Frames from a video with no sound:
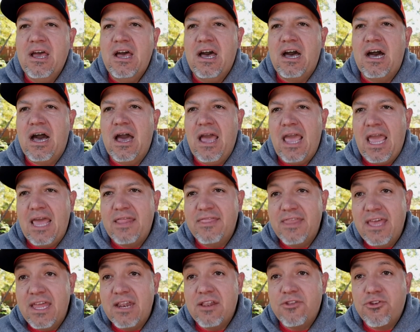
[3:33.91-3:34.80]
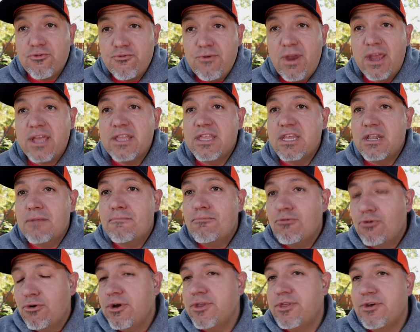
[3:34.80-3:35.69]
and then directly
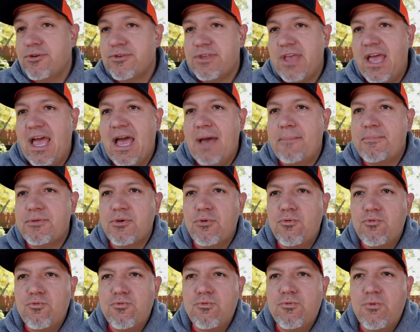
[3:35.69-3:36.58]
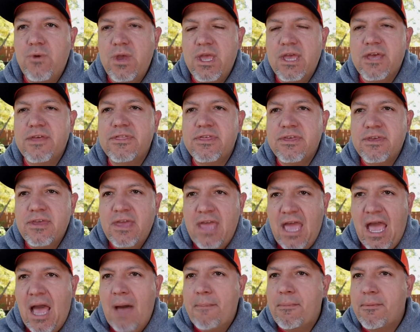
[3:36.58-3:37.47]
deploy those apps with
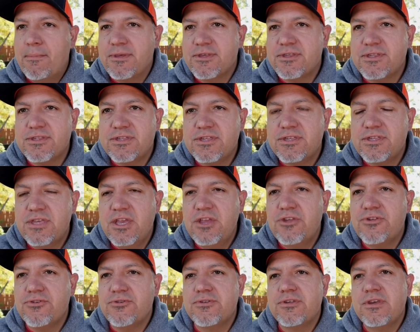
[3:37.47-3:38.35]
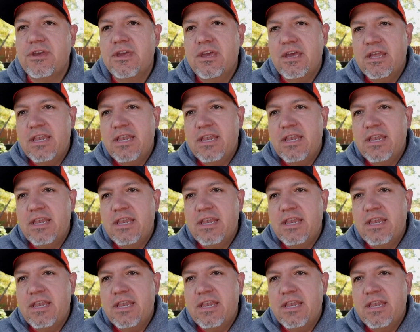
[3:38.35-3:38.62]
Apple Business Essentials.